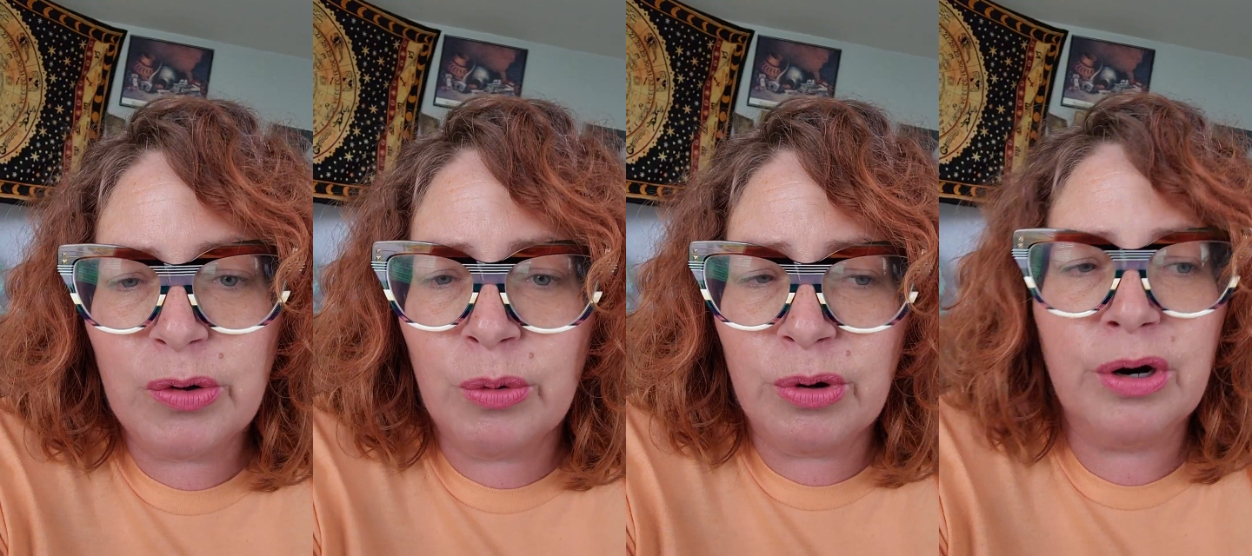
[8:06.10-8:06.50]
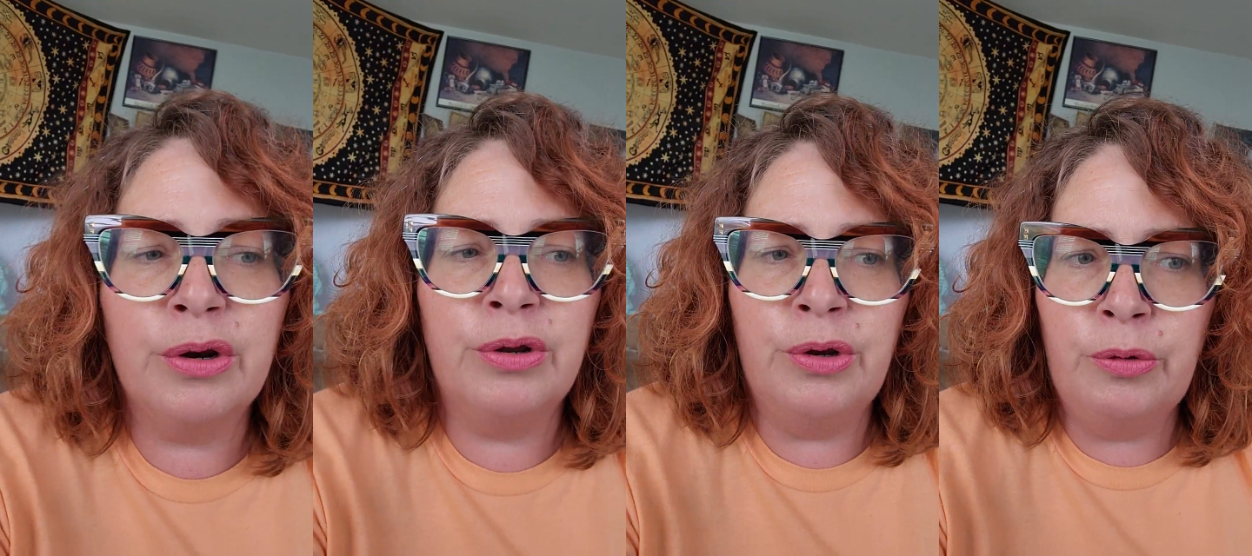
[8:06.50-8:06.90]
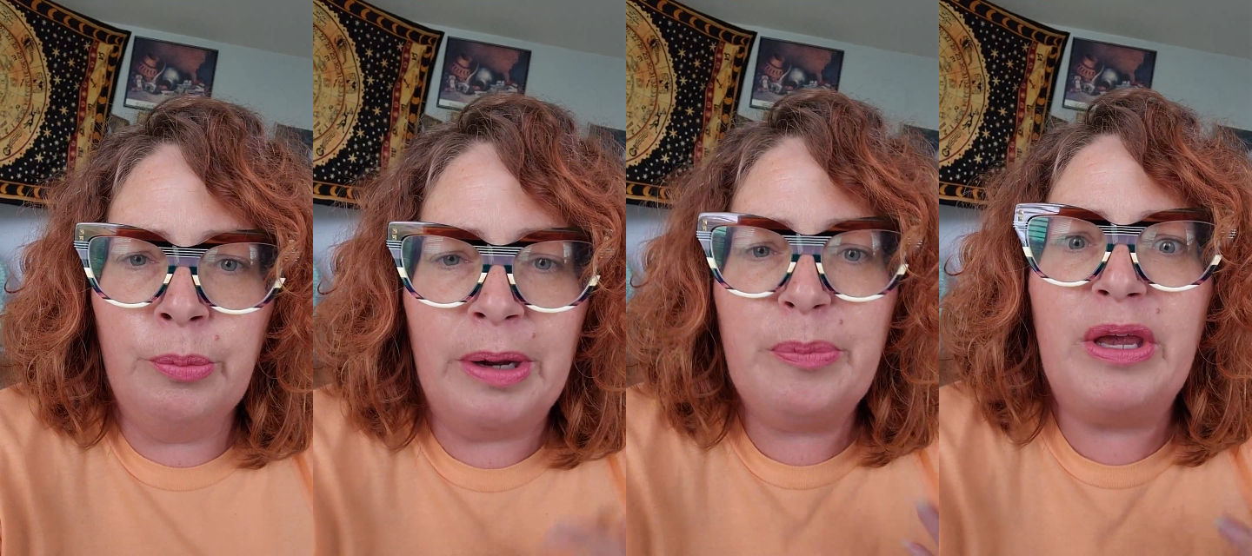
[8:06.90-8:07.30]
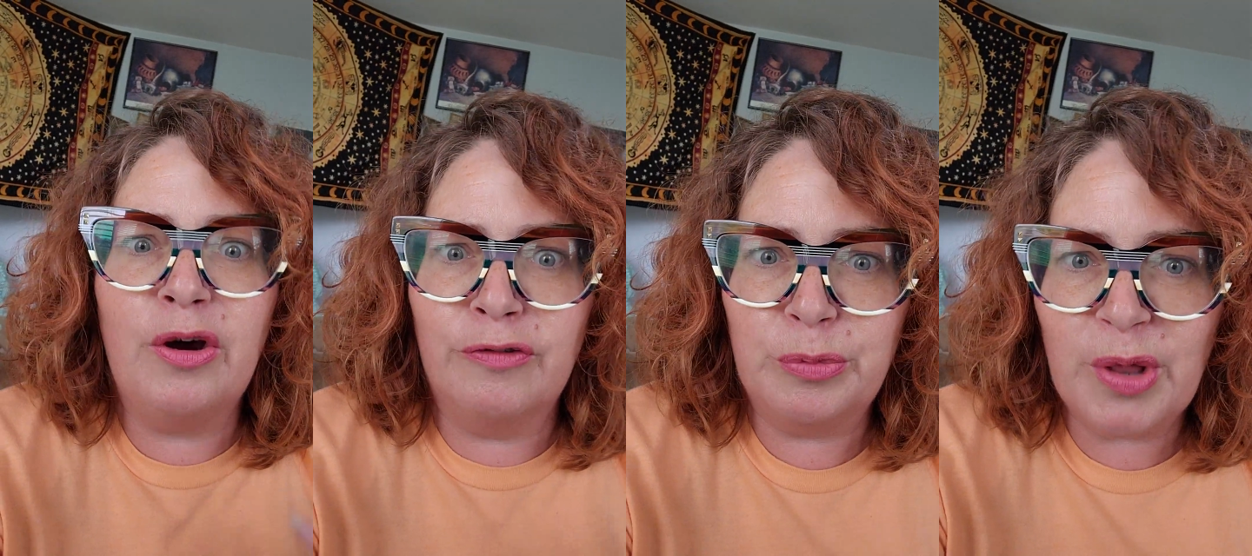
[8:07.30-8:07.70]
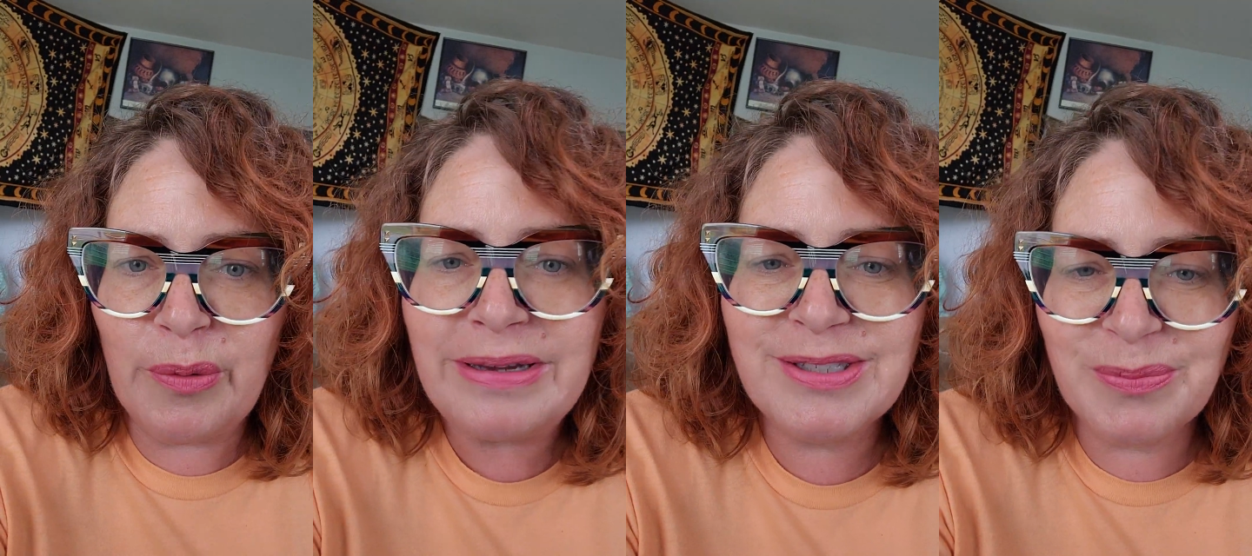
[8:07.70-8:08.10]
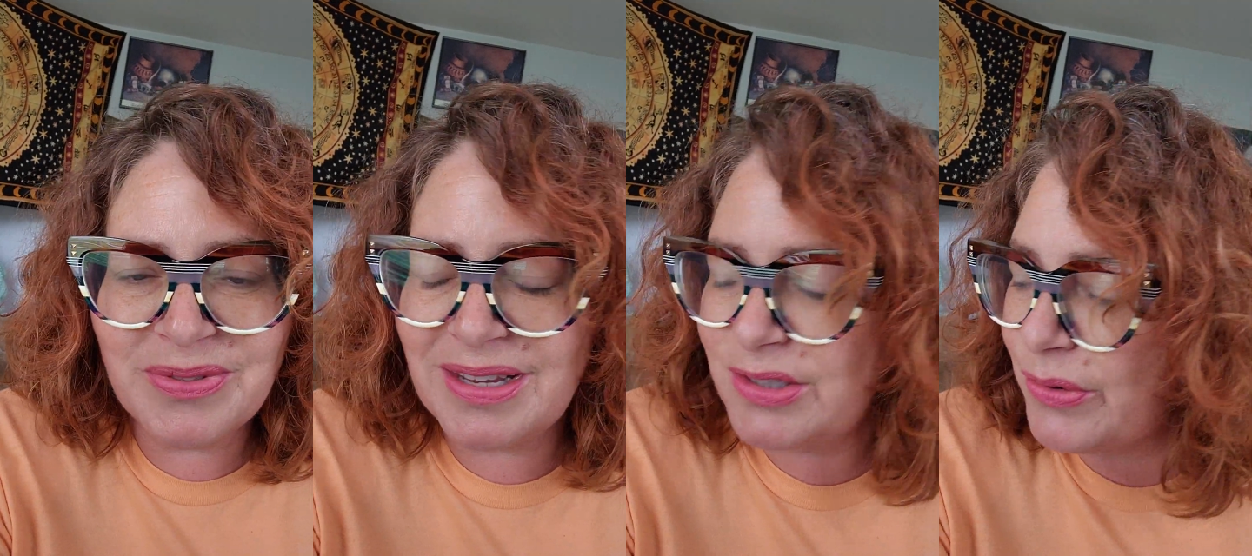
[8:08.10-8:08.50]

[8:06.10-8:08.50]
or you might be overblowing some things,